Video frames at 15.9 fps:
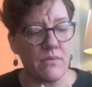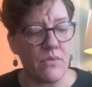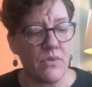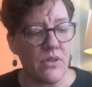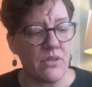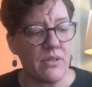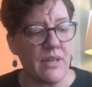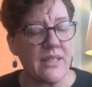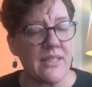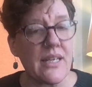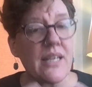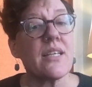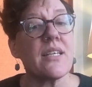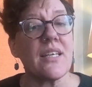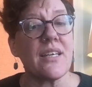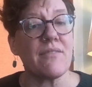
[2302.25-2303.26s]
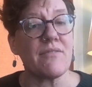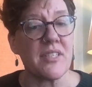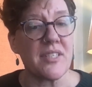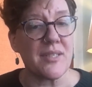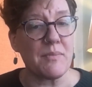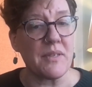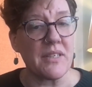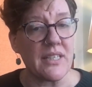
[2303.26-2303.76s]
identity of
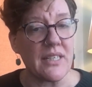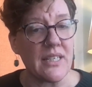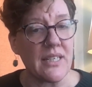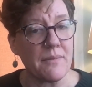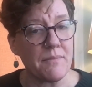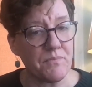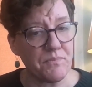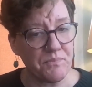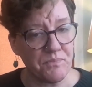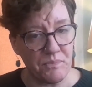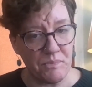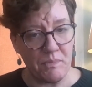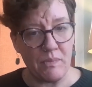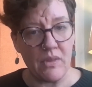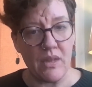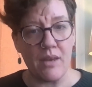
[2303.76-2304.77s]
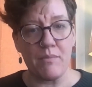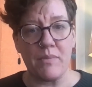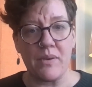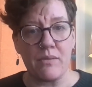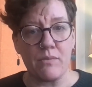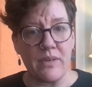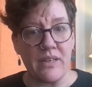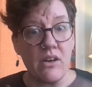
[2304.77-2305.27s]
disability,
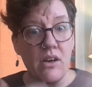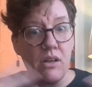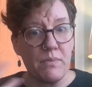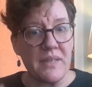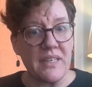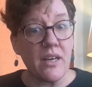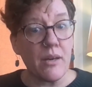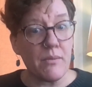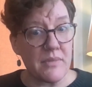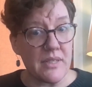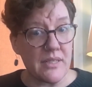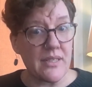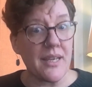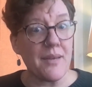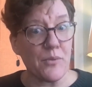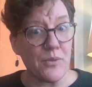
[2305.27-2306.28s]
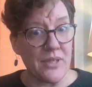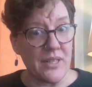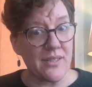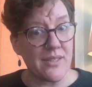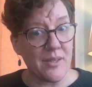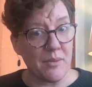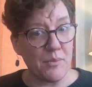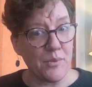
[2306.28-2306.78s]
but we all become disabled at
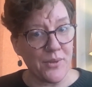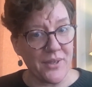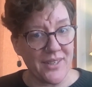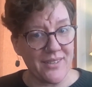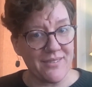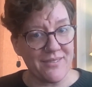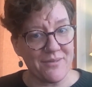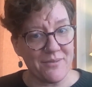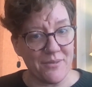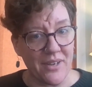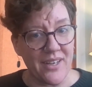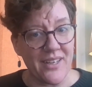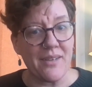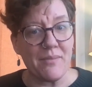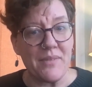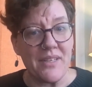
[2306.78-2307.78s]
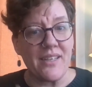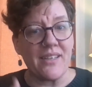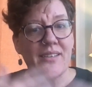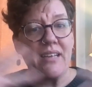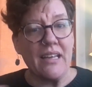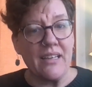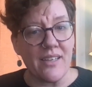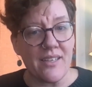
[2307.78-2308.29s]
some point, right? I mean, that
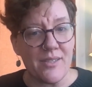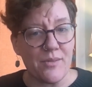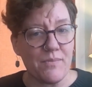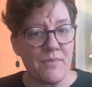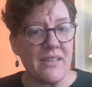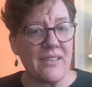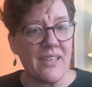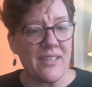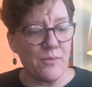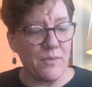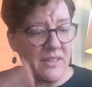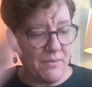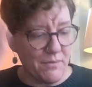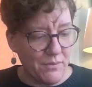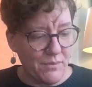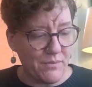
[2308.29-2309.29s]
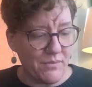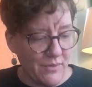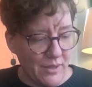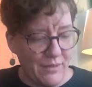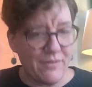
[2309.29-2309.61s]
unless we